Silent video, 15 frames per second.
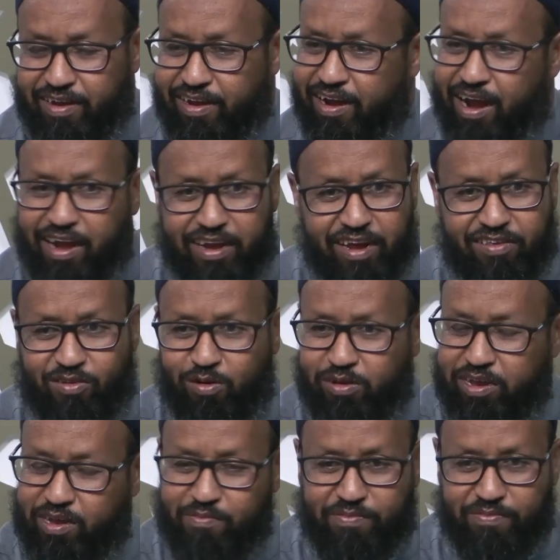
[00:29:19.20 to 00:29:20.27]
and they told
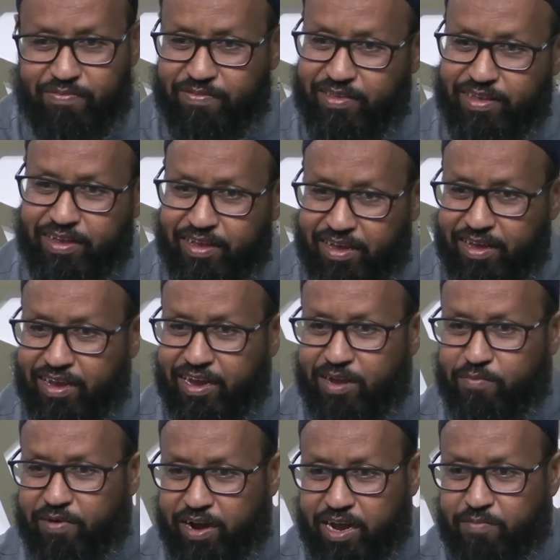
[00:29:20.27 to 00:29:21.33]
him,
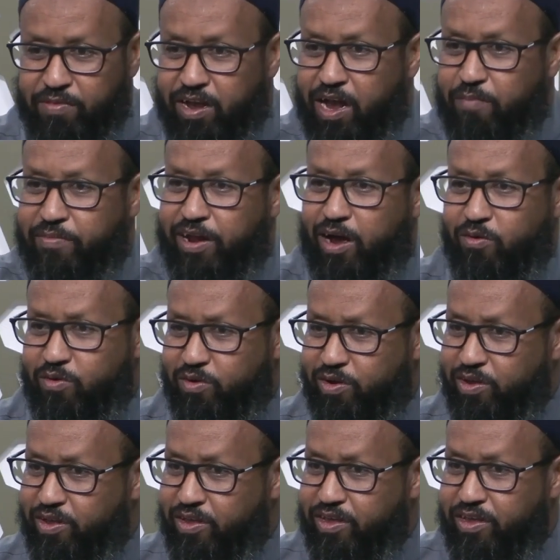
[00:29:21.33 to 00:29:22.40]
Ibrahim, calm down.
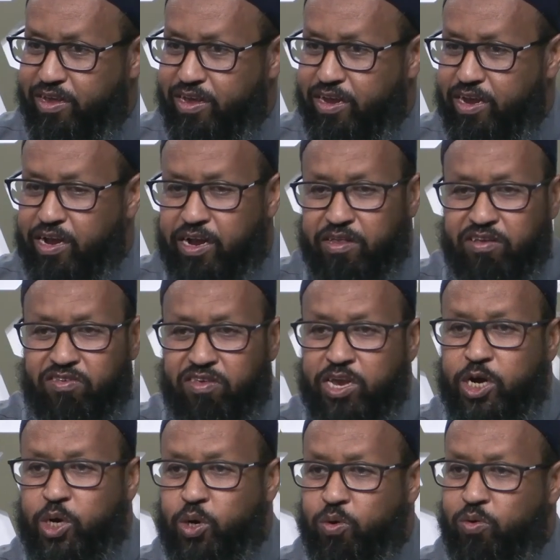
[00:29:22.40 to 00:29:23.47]
This
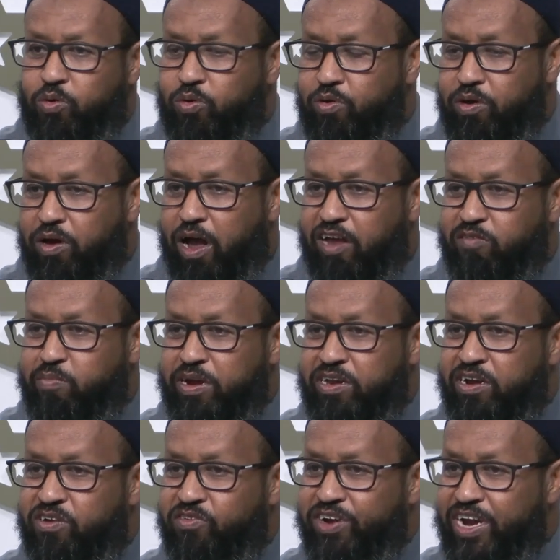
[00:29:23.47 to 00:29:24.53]
issue has been
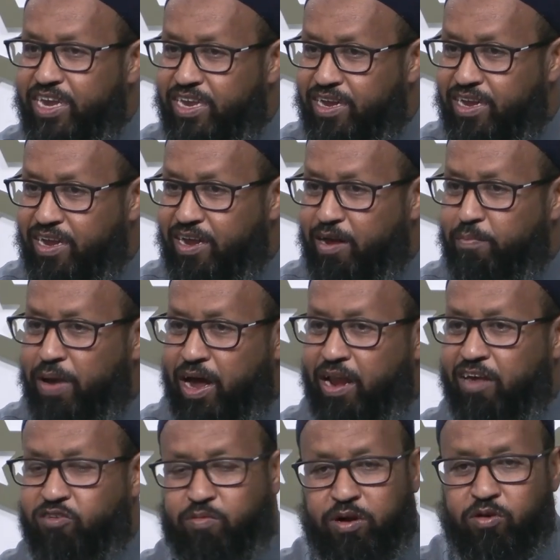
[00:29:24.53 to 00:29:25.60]
decreed by Allah
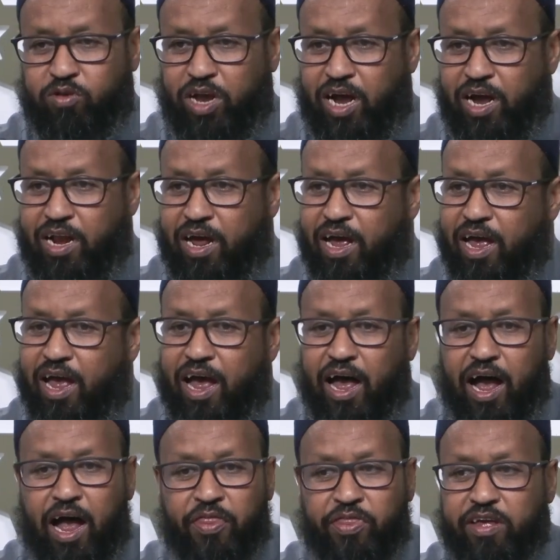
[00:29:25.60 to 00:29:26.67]
subhanahu wa ta'ala,
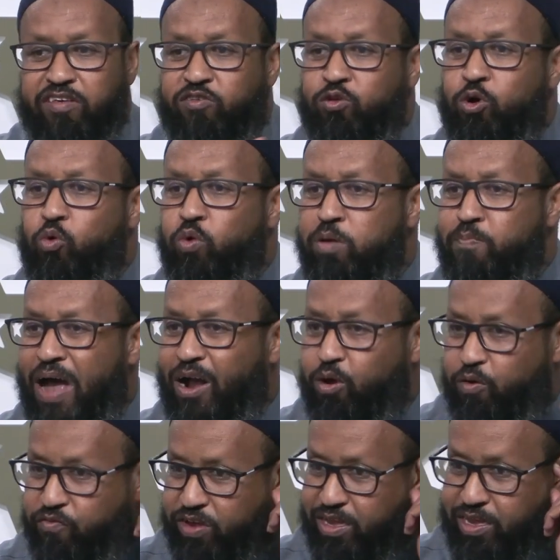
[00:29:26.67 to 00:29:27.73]
and there is no way back
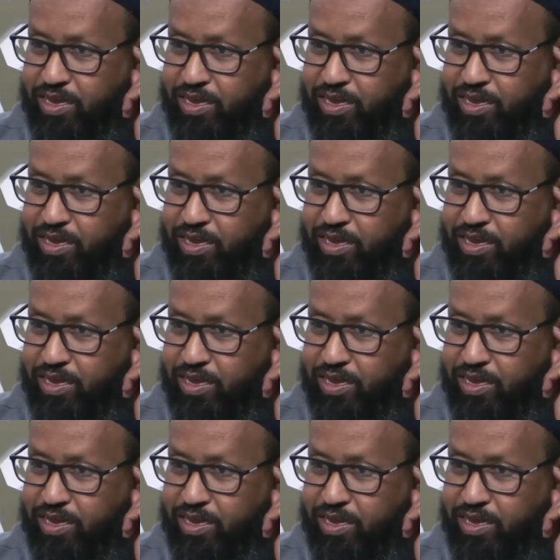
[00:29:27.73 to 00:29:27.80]
of it.